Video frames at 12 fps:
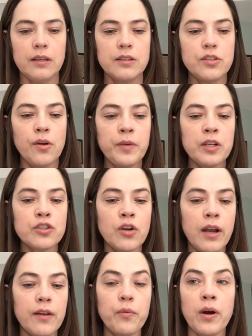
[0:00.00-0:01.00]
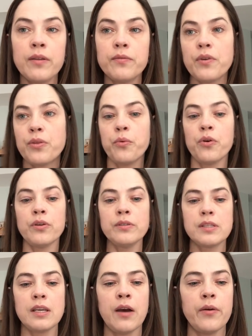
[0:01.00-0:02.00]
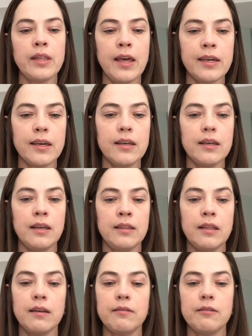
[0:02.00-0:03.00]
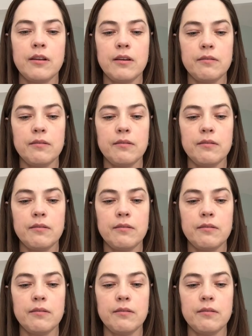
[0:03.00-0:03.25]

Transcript: So I'm going to try one with wool, see how I like it, and then